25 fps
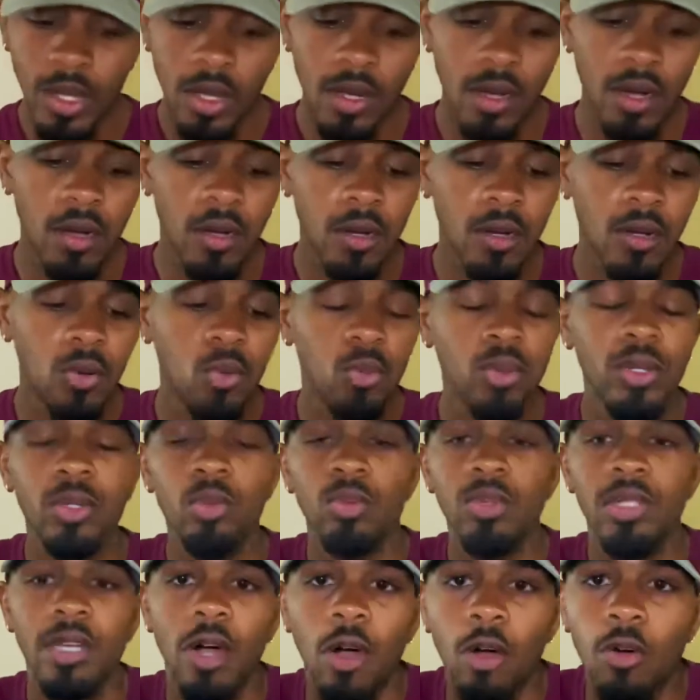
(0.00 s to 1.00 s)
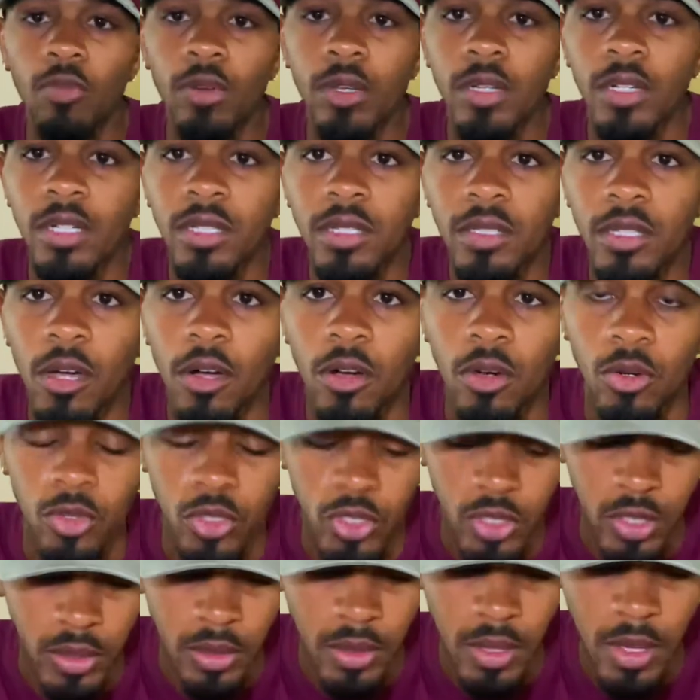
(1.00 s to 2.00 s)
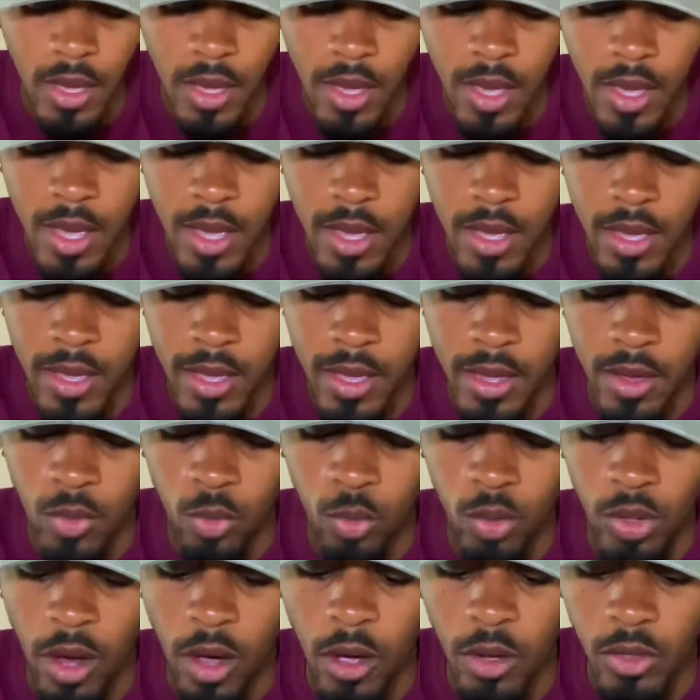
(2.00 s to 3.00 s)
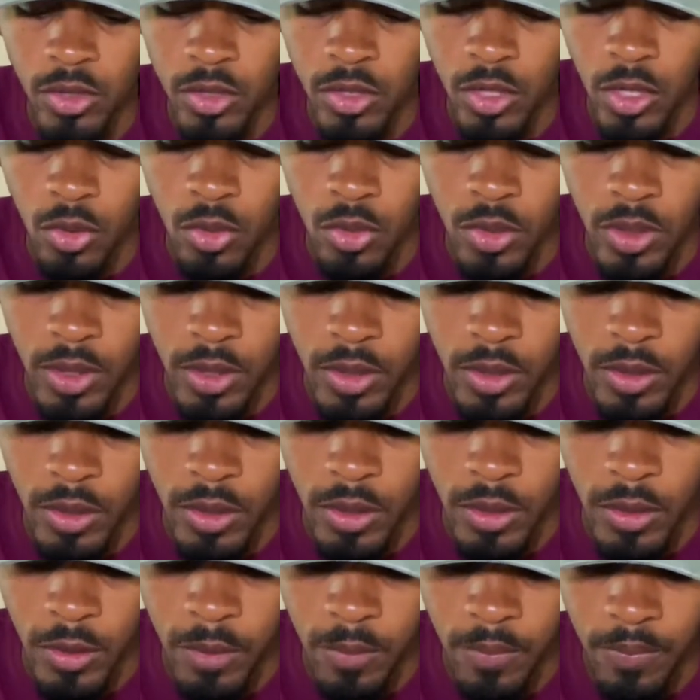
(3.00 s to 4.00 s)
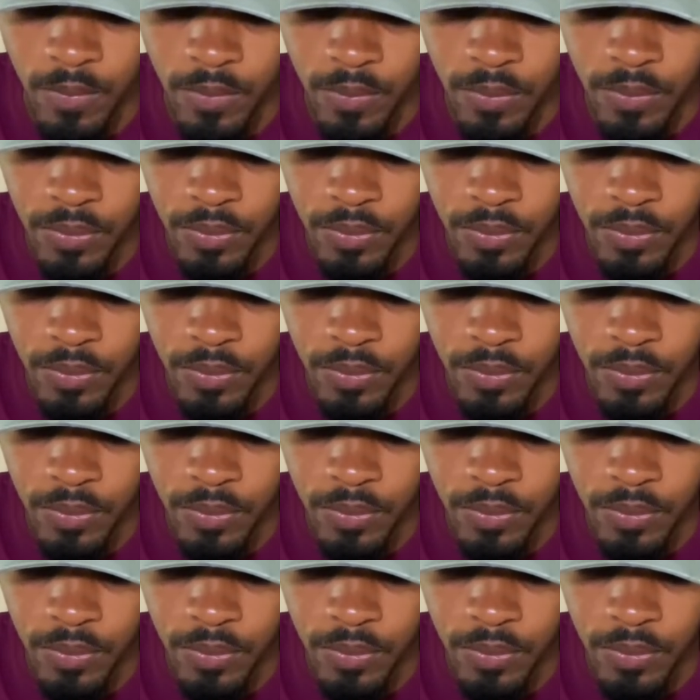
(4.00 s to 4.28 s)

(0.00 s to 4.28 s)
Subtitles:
We overlooked the ocean, and we also